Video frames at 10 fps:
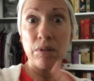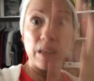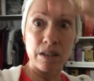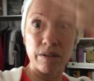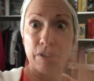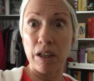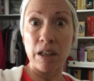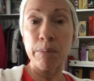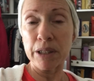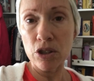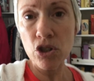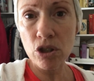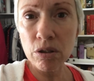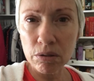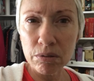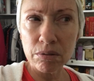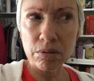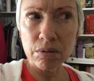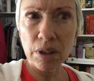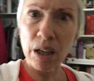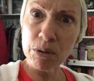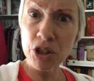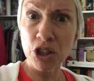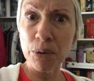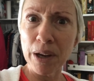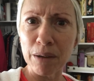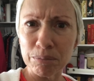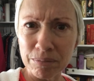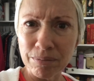as an image, I will show up.